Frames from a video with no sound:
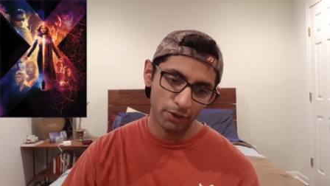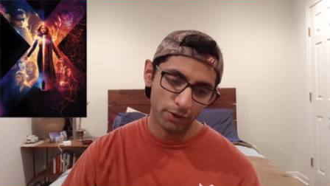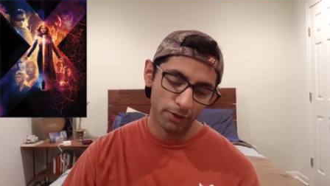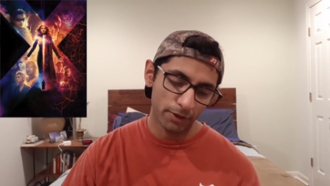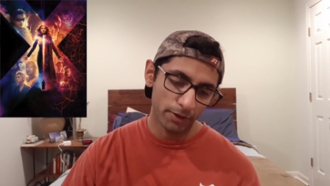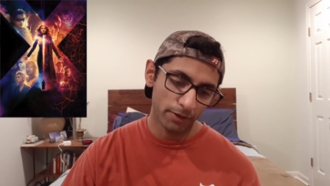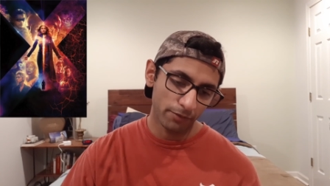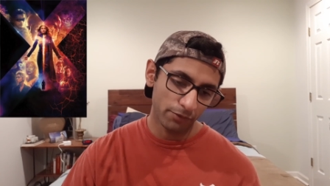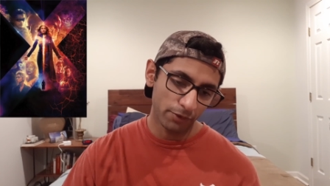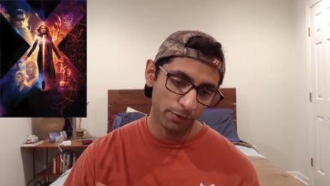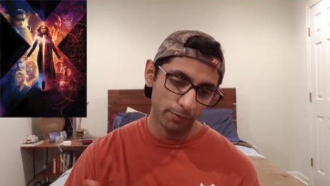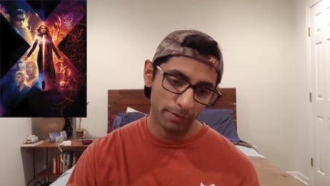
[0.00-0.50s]

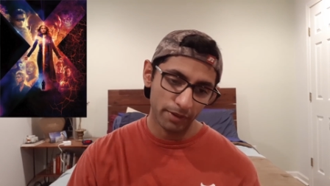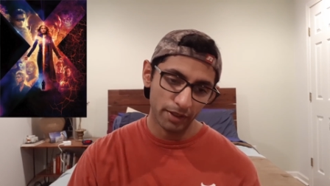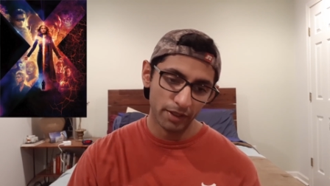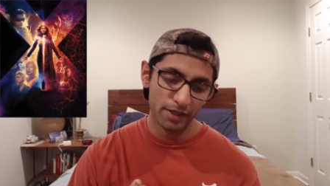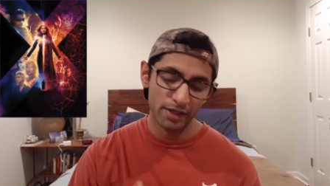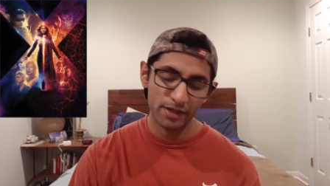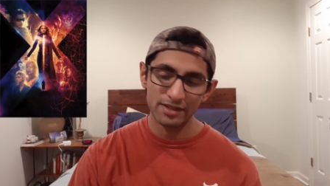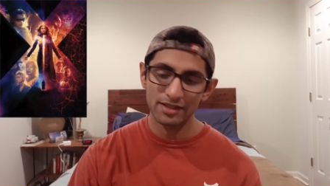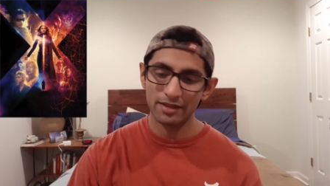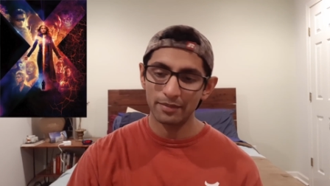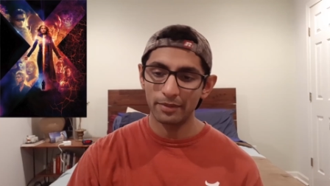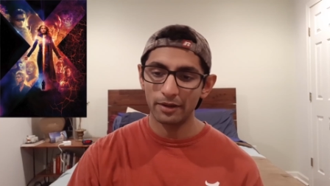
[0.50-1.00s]
or if your
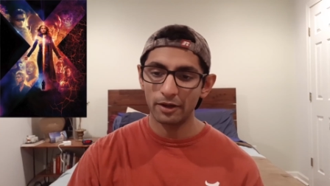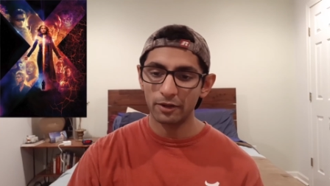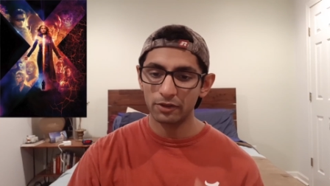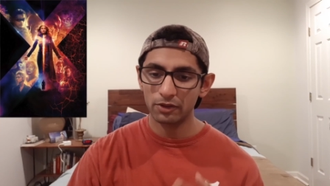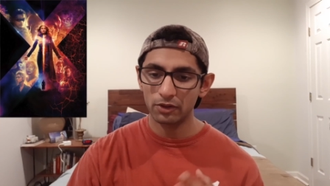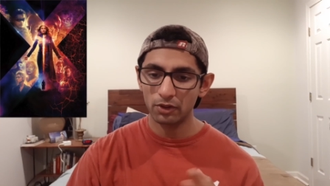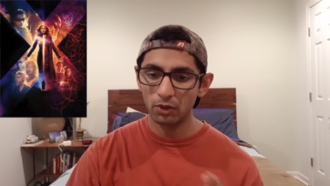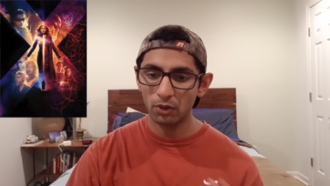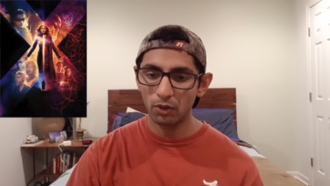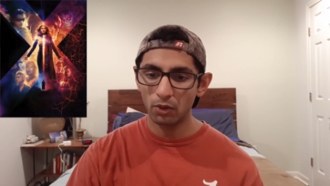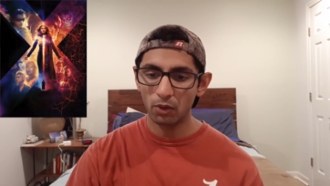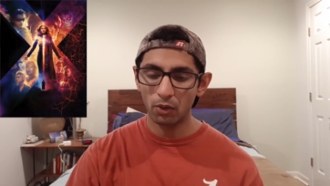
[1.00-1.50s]
opinions about
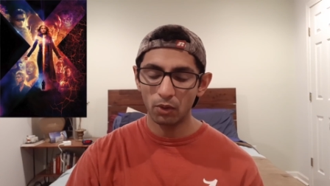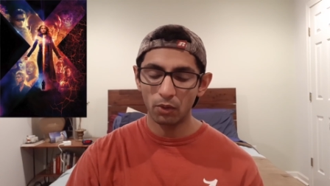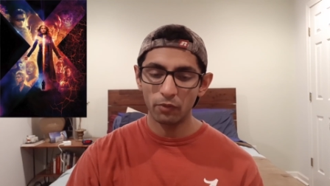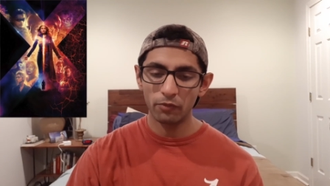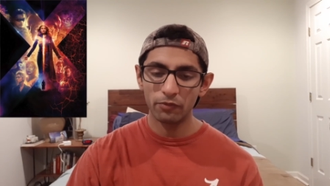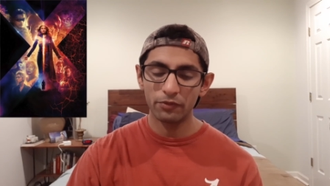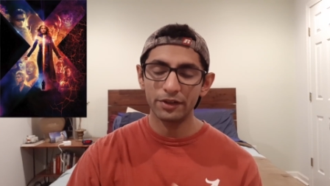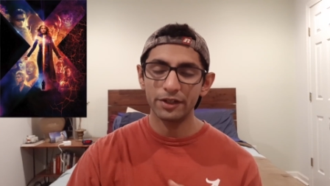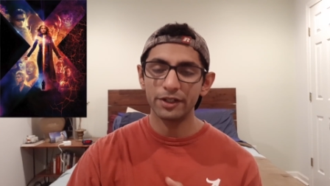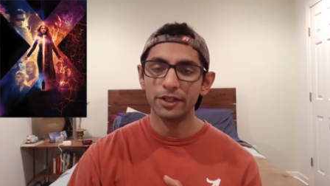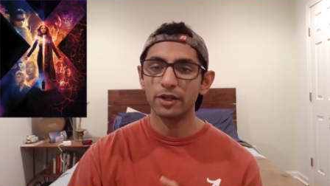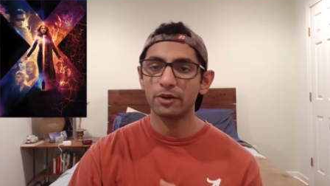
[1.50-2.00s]
the whole
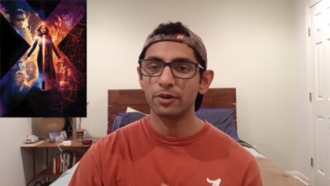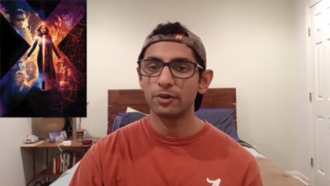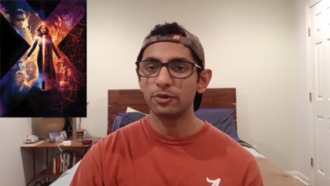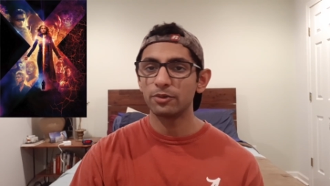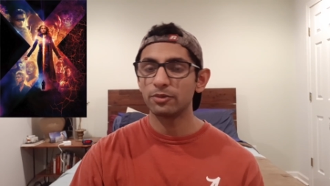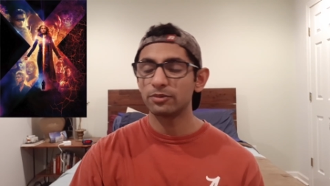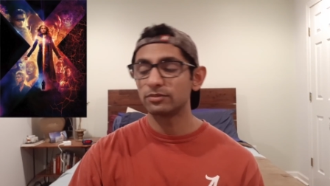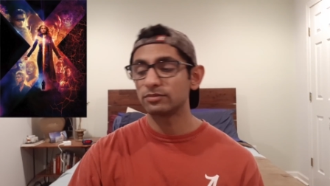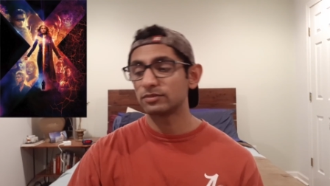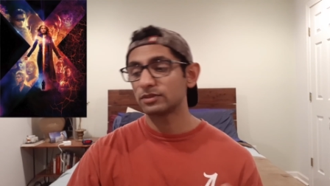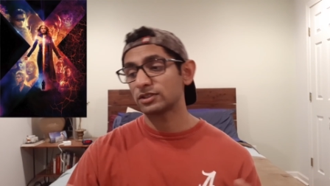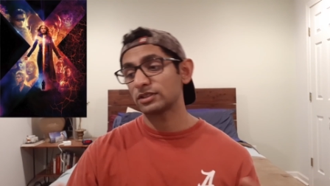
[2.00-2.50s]
video
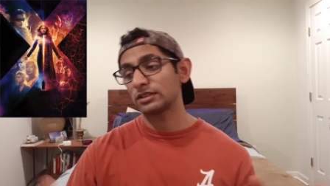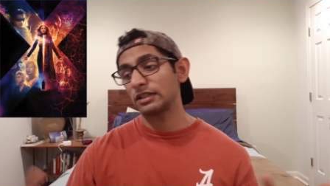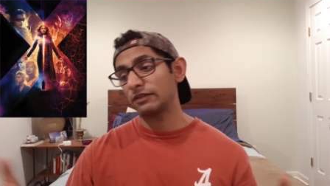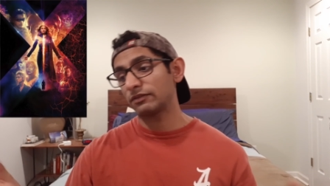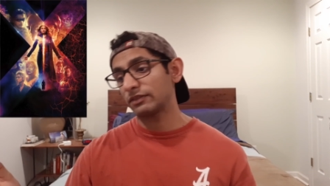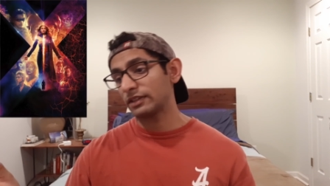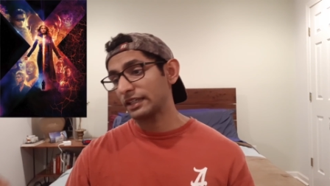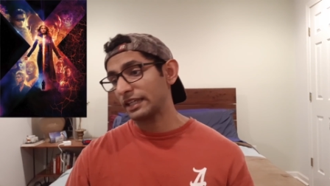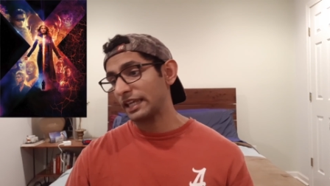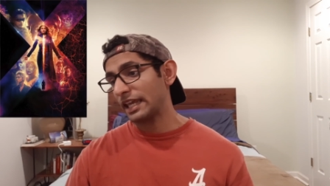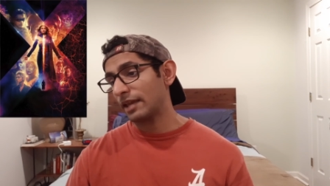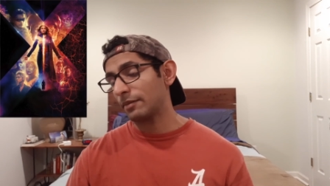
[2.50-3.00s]
stuff
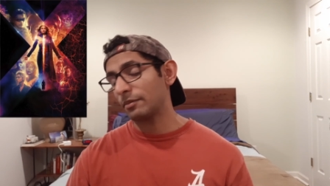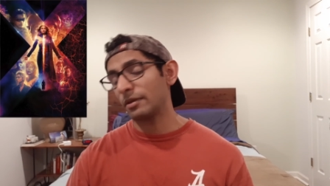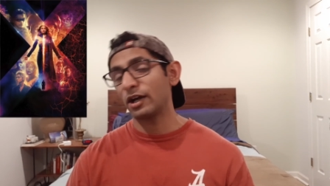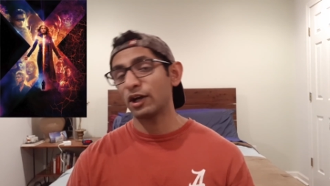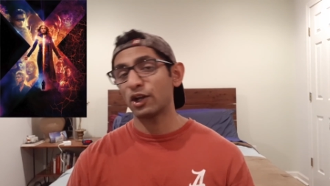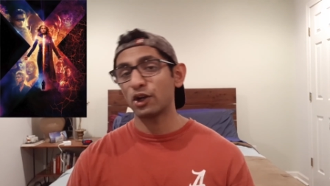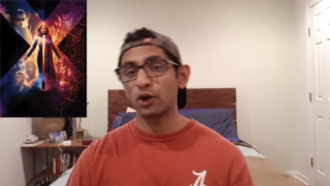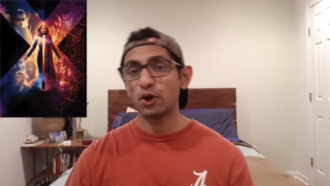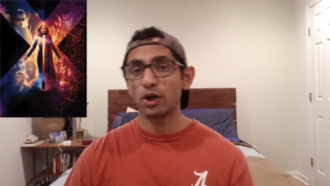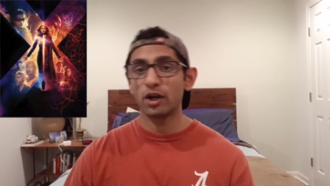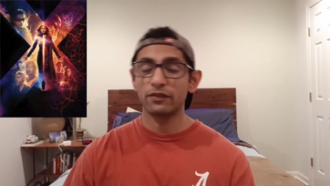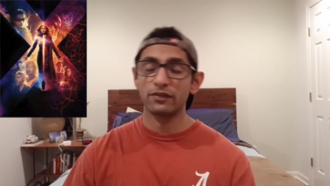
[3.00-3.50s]
that came
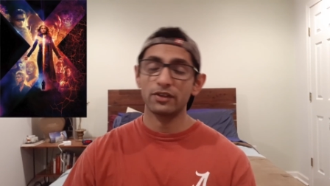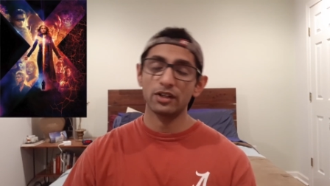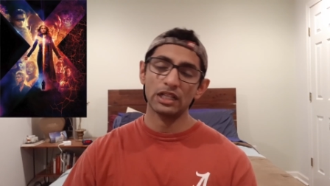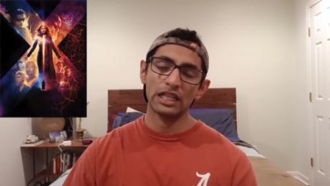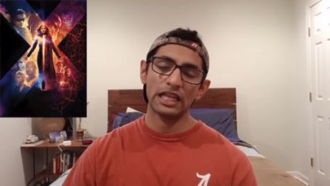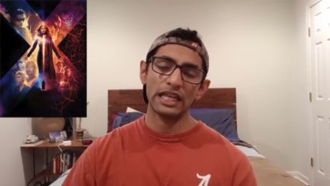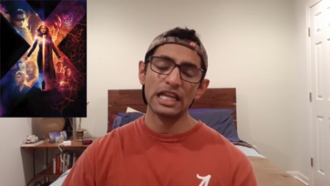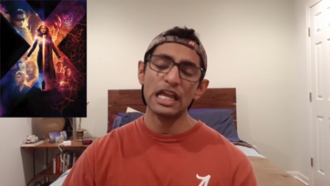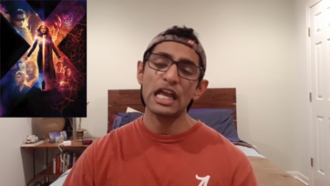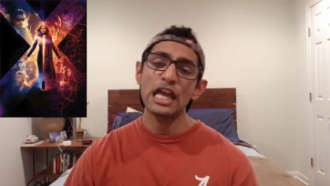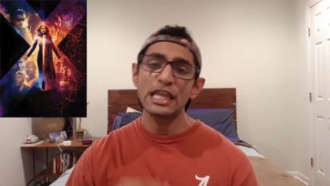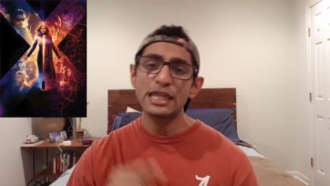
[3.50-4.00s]
out, or if you're
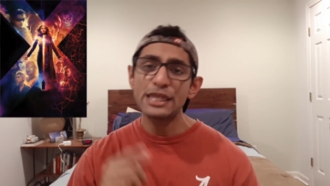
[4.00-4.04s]
like,